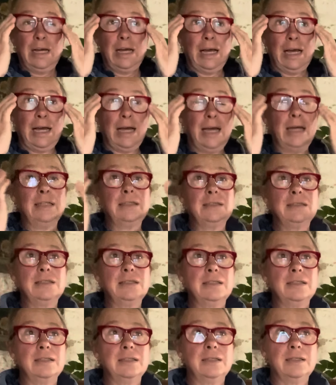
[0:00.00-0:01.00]
And
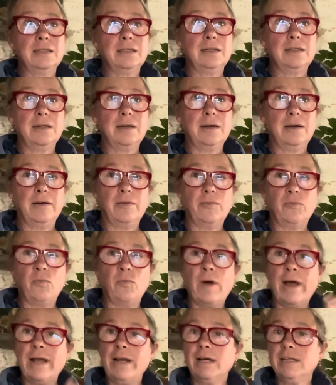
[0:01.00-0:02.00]

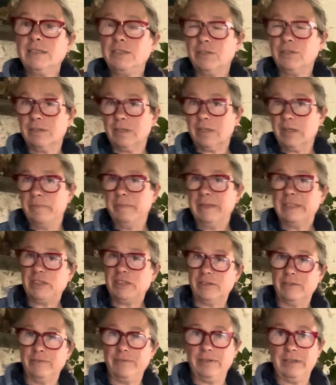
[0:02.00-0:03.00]
when I took the
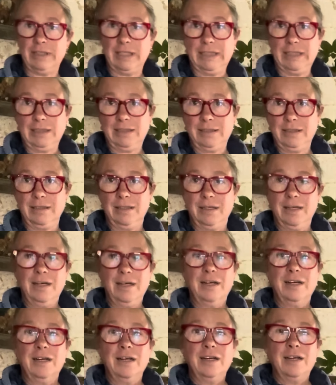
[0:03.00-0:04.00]
commission for this
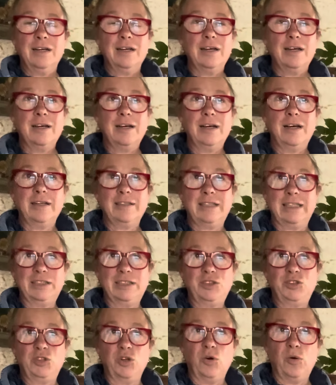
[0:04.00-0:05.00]

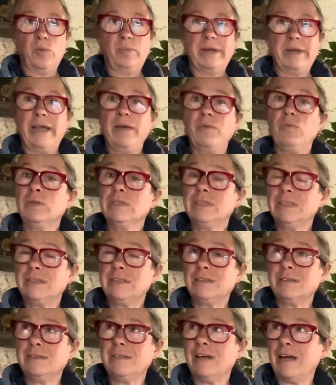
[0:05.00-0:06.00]
job, it
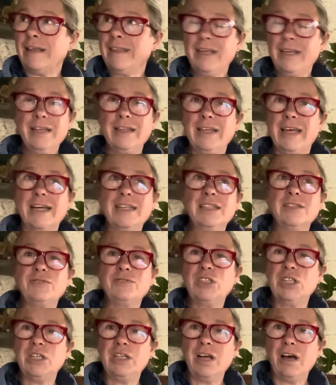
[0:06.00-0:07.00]
was, I think, the end of
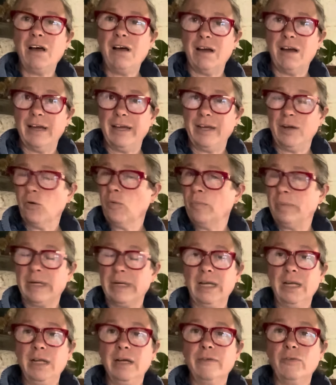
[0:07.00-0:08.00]
July or
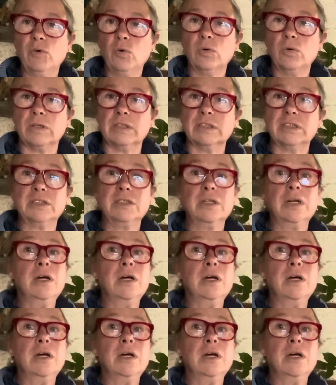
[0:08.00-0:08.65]
beginning of August,